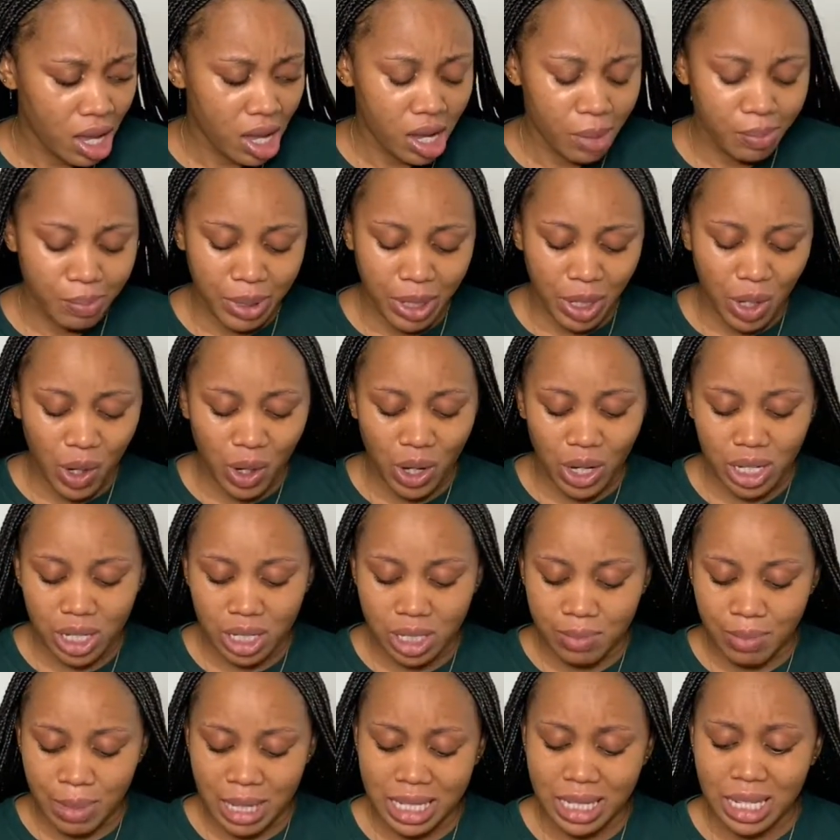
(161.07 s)
because
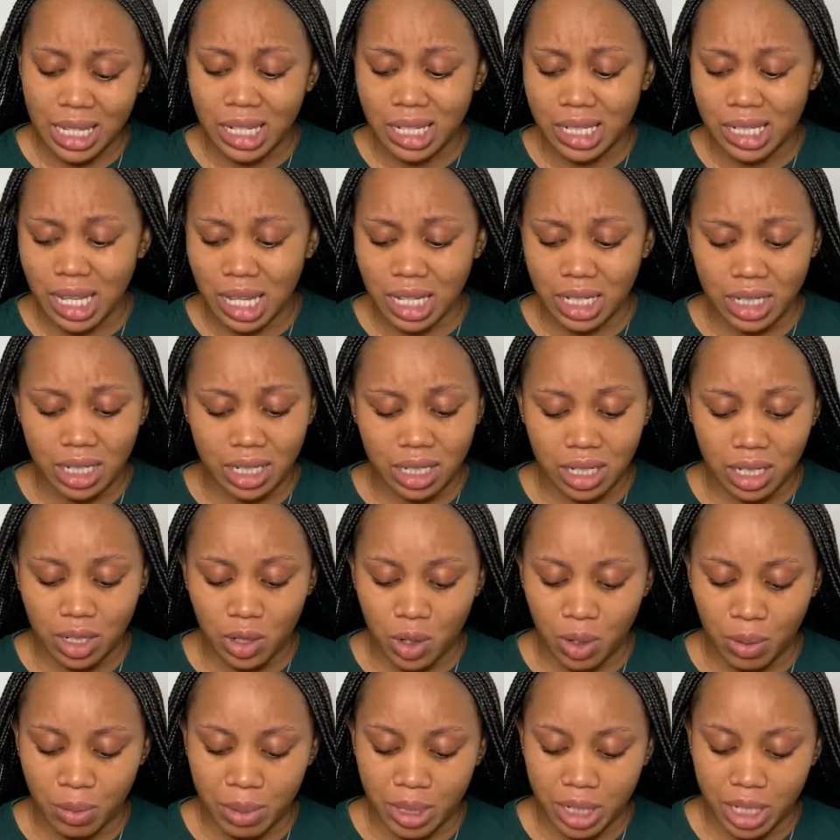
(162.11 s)
my skin is actually a
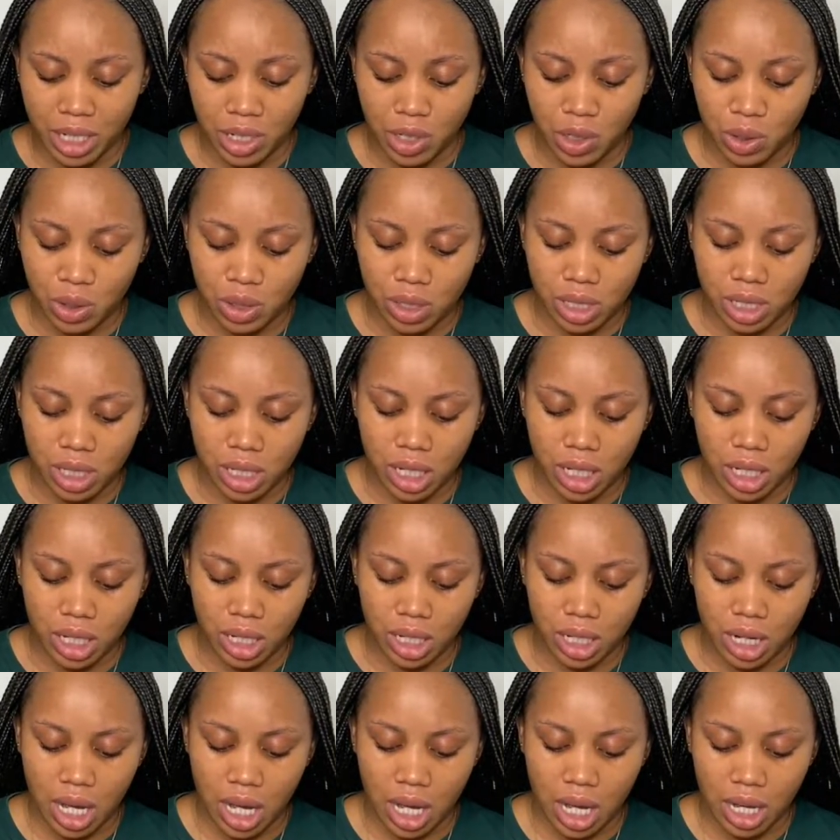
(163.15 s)
combination
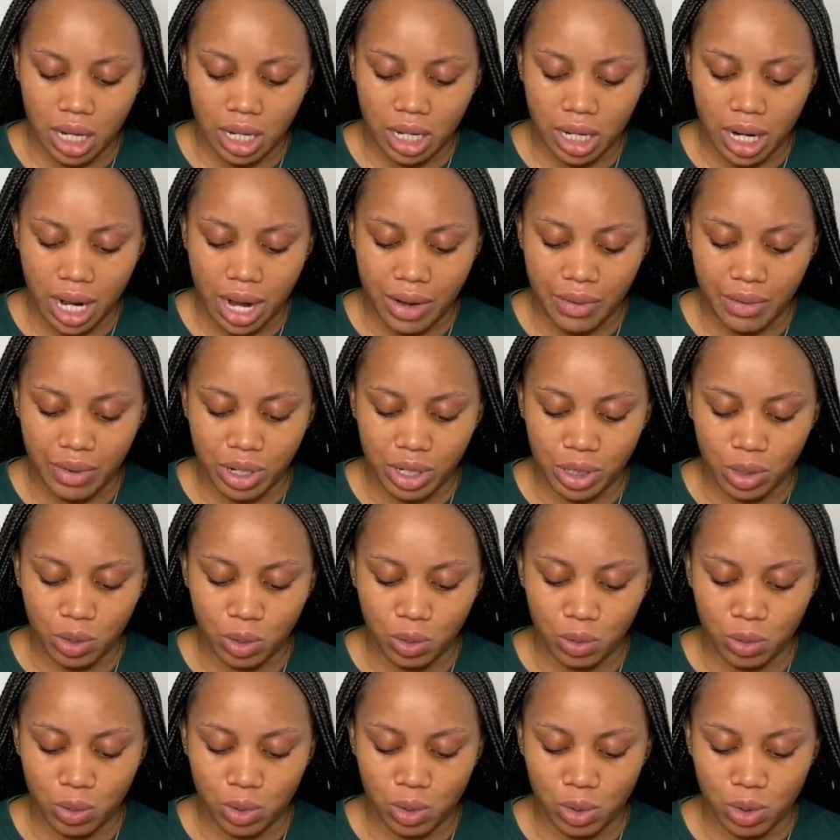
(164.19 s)
skin and I really
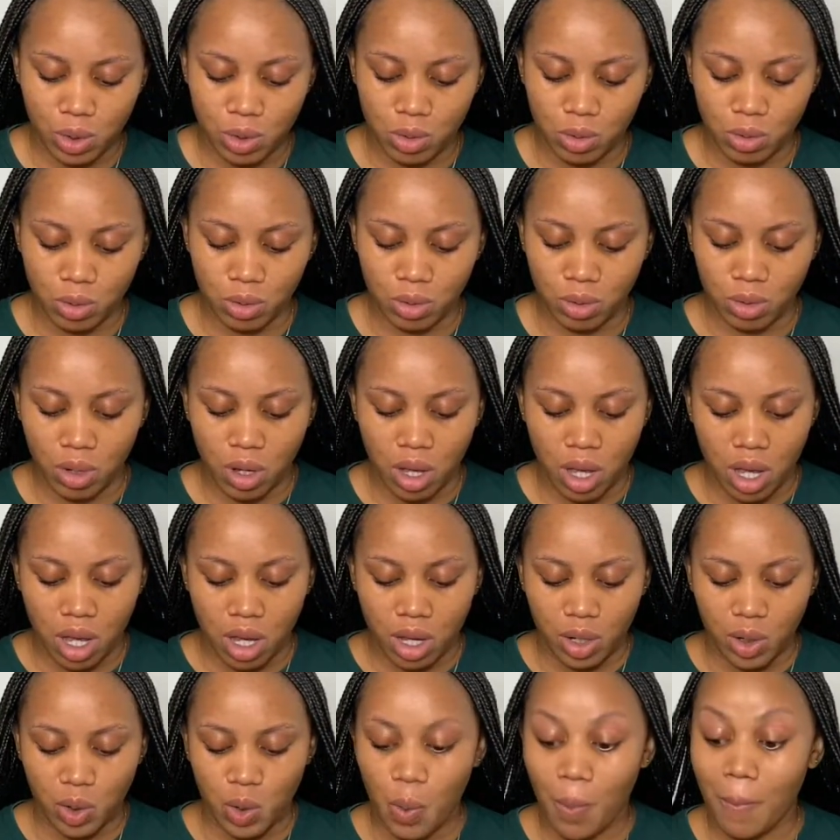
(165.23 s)
don't want
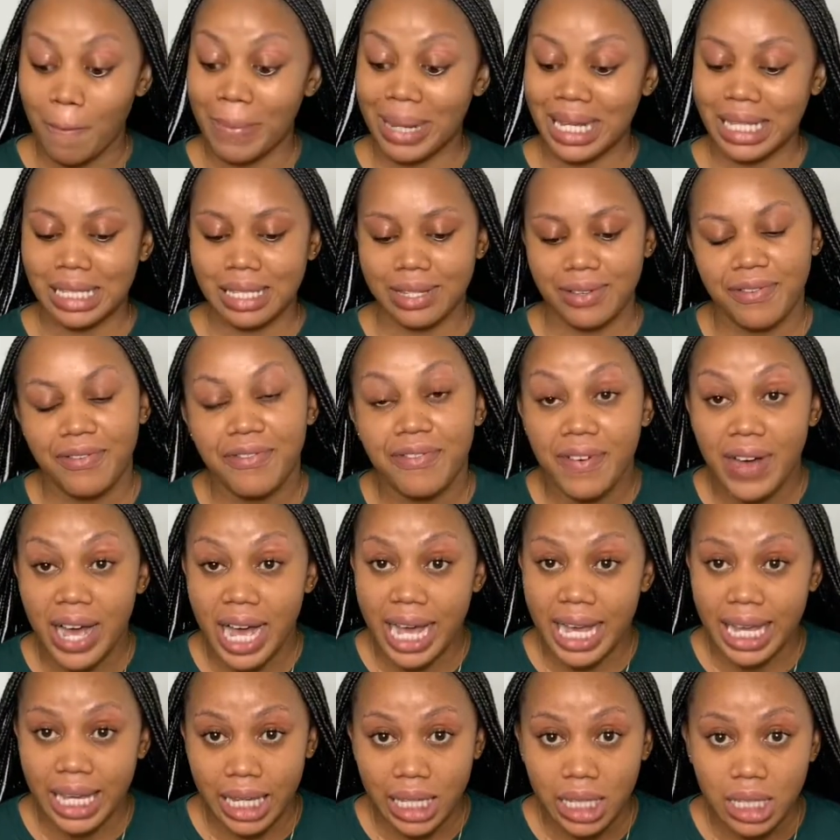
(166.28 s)
to
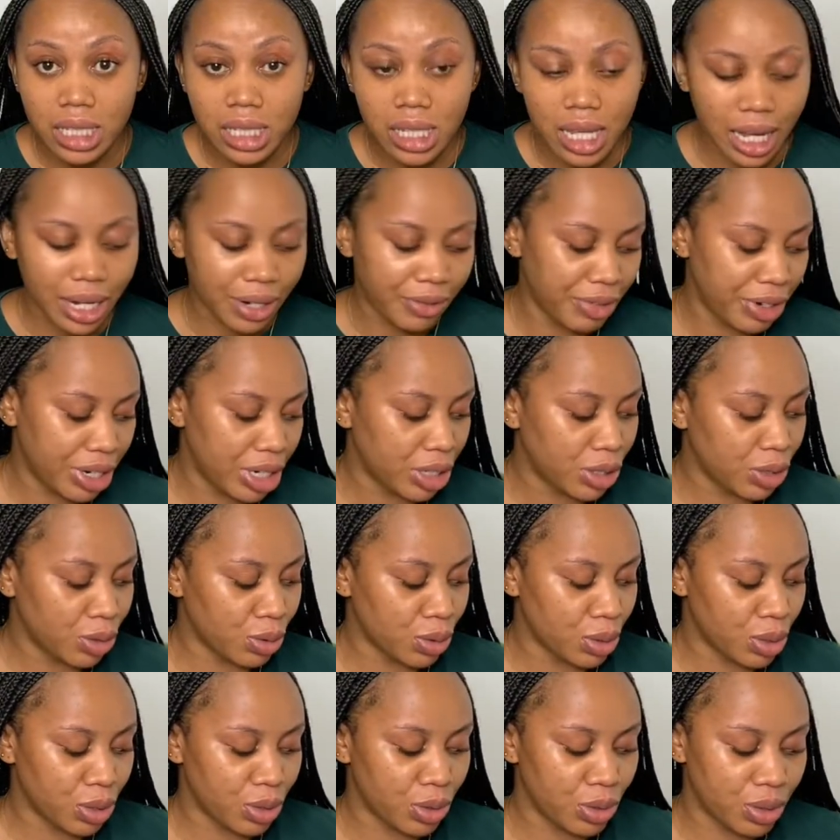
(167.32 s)
mattify it. I really don't want
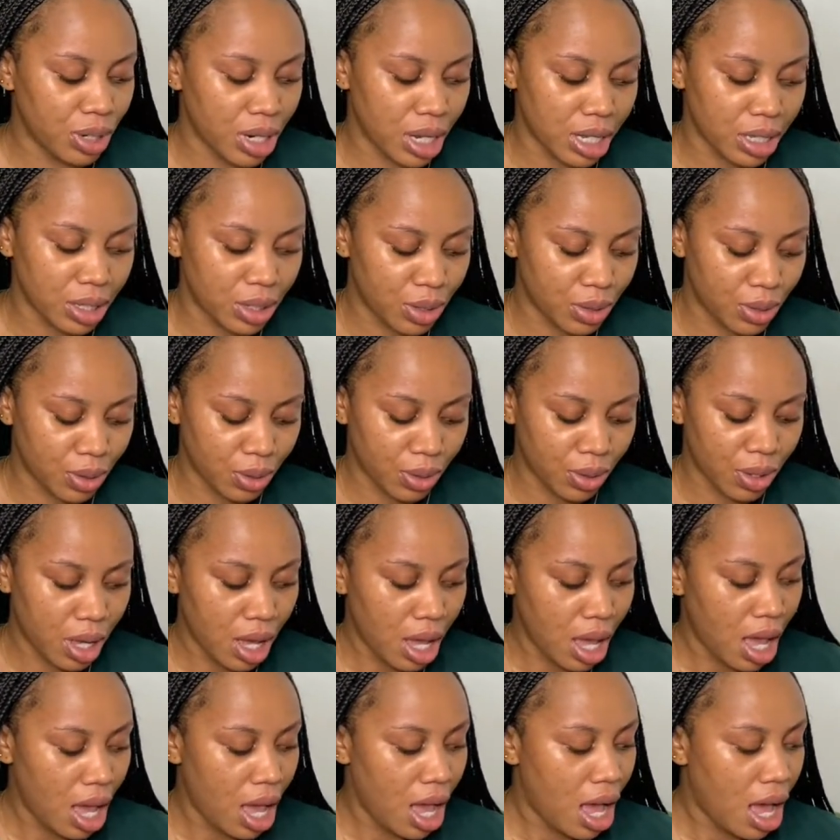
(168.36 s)
to do that. So
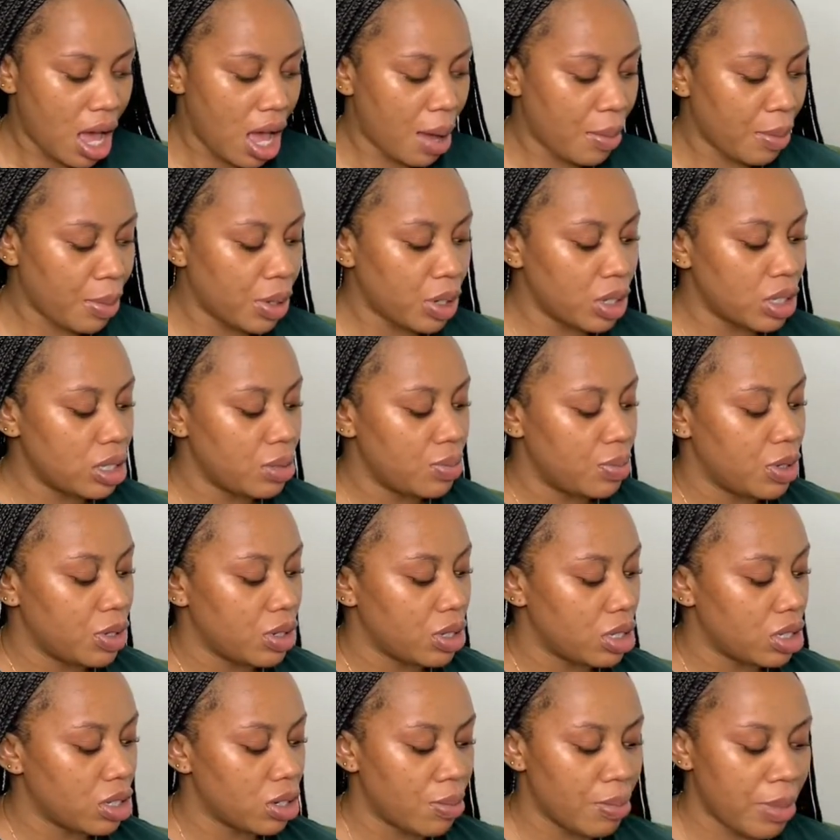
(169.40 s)
I'm going to be
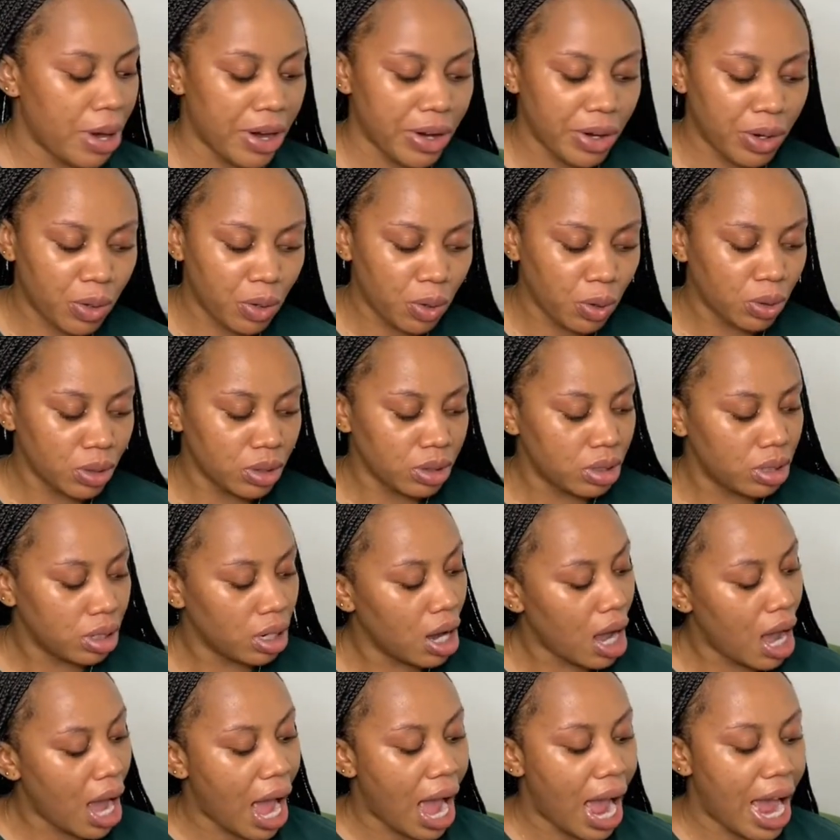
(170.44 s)
using the Omari Code
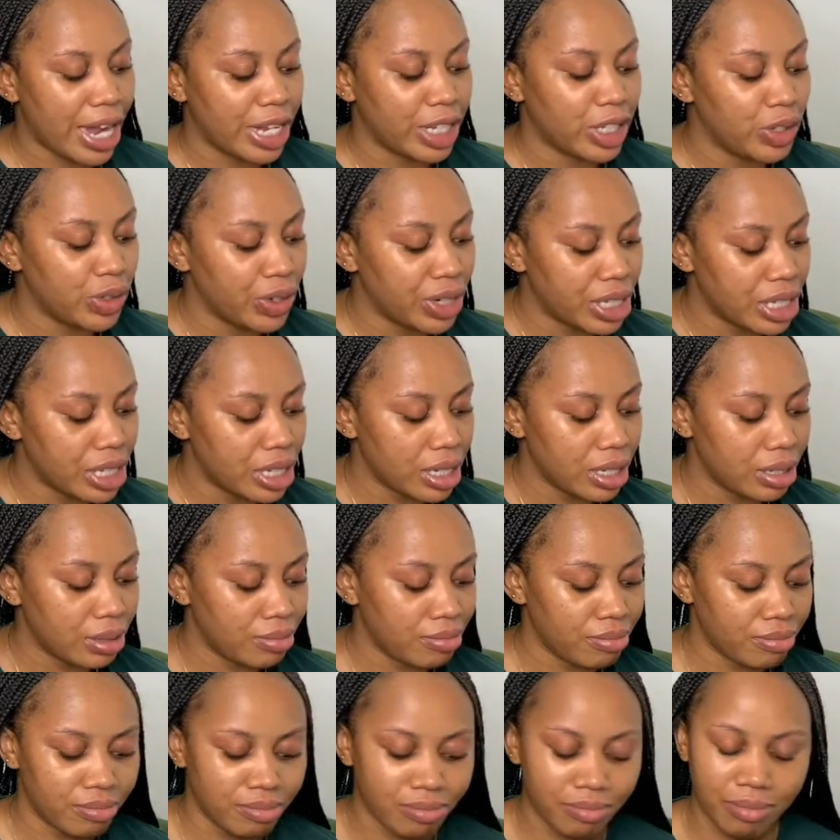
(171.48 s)
Hydrating
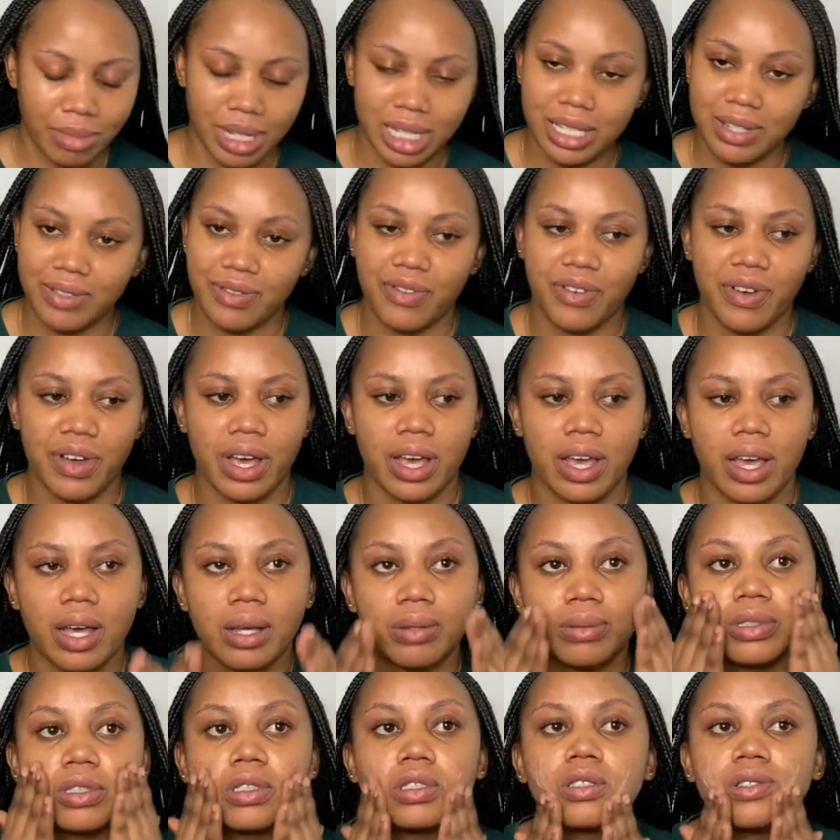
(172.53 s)
Mattifier.
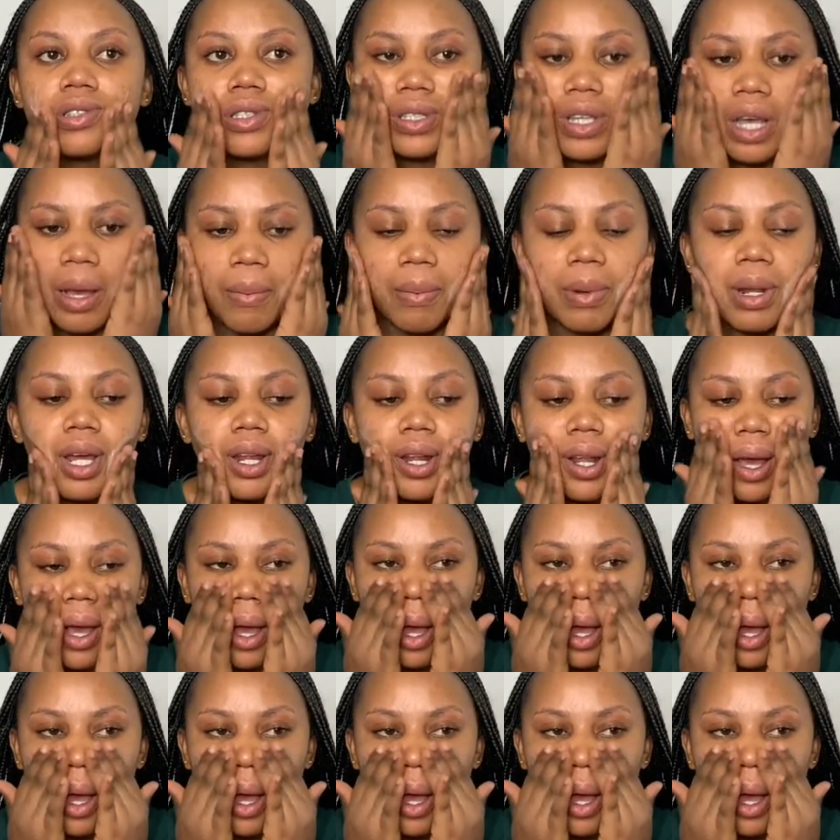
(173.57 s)
I'm just going to apply that